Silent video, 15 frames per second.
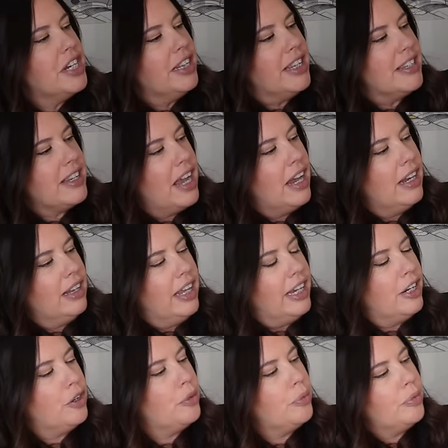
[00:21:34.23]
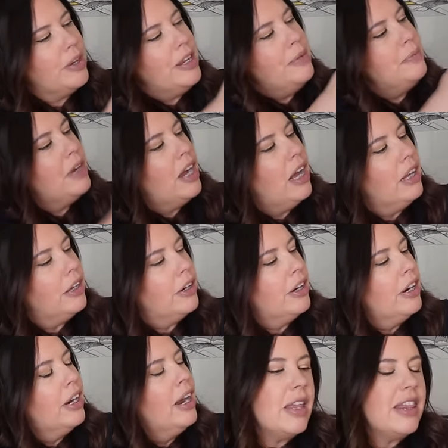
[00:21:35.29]
in this kind of like cream
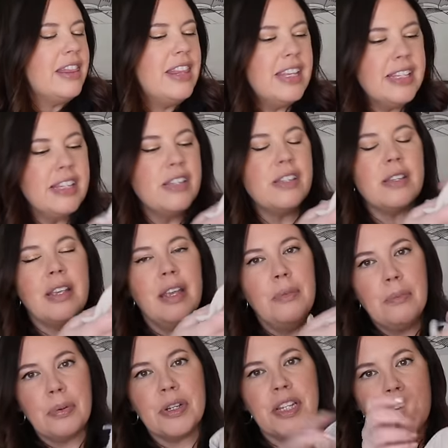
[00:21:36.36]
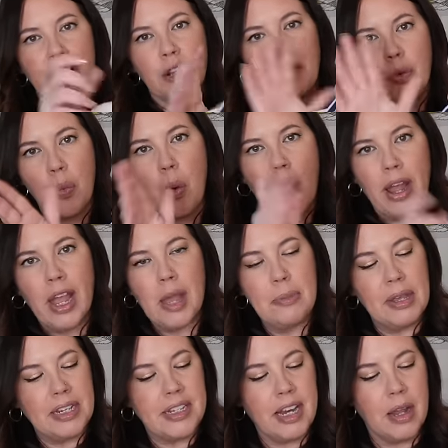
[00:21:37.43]
color. This is in particular why I
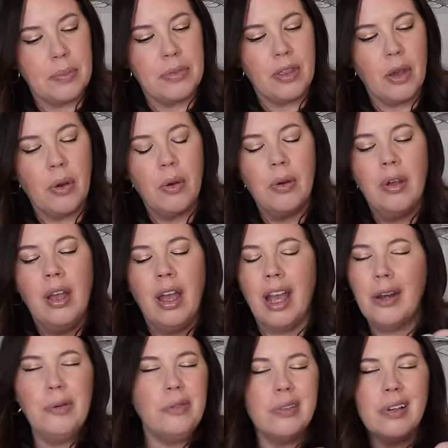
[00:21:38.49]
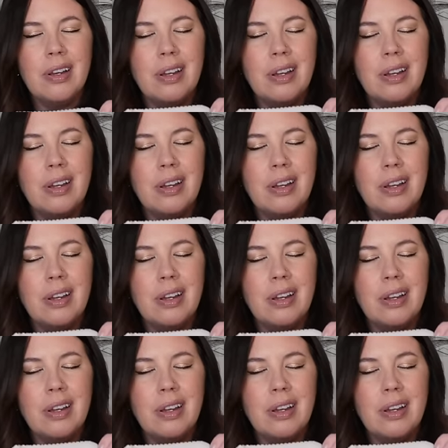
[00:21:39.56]
picked it up though. I don't